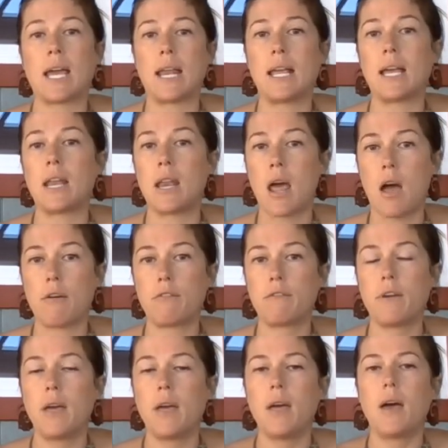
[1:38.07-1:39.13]
getting enough.
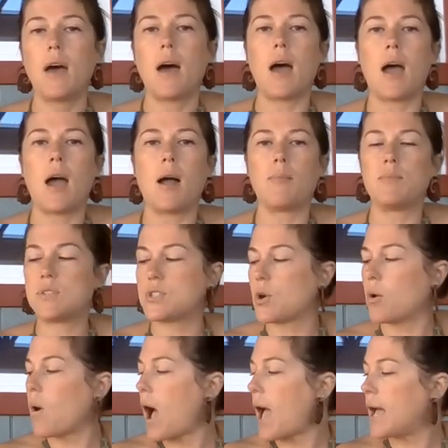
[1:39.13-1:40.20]

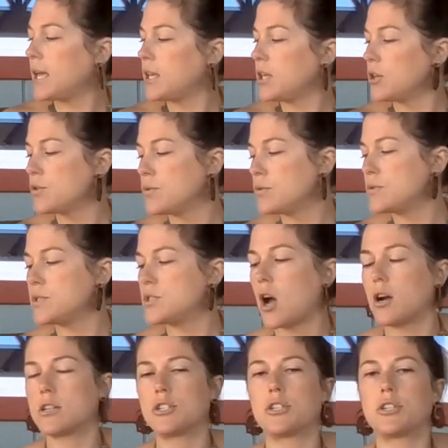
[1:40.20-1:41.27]
So I use
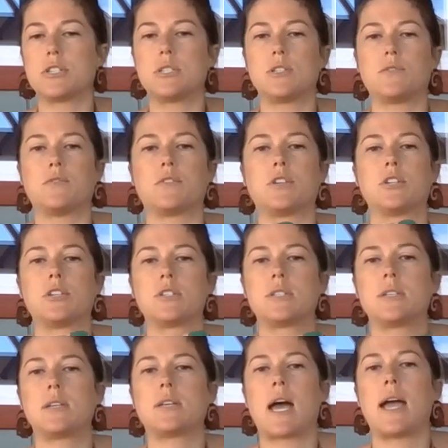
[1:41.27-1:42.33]
Dr. Christopher's
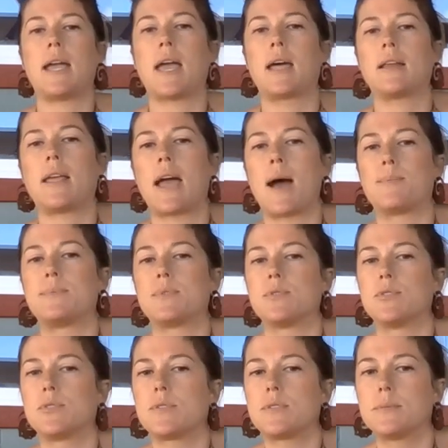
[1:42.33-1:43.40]
cayenne
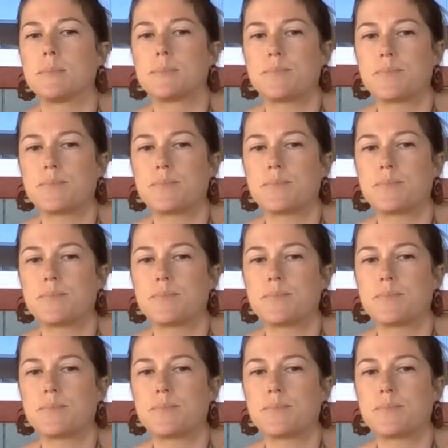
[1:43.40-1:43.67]
capsules,